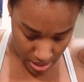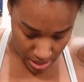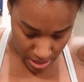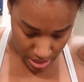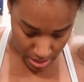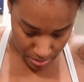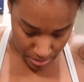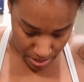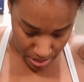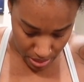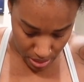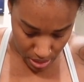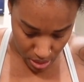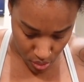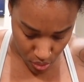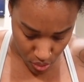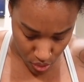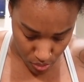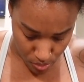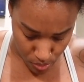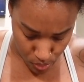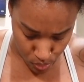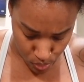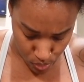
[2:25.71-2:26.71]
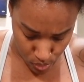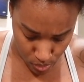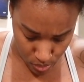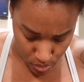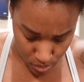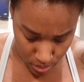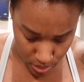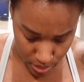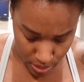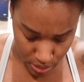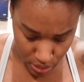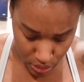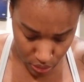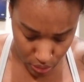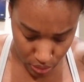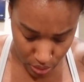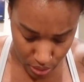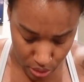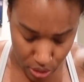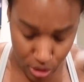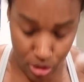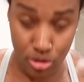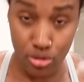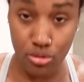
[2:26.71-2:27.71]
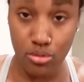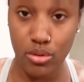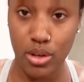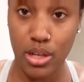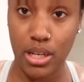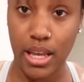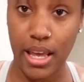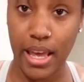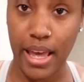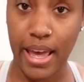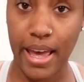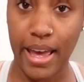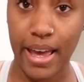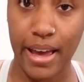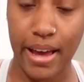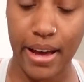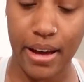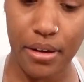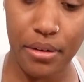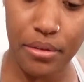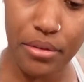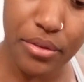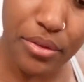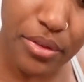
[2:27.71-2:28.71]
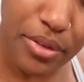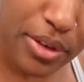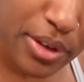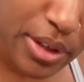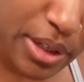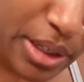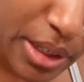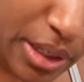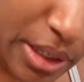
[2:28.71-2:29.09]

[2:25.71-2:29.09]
And my lower is 32 and a half.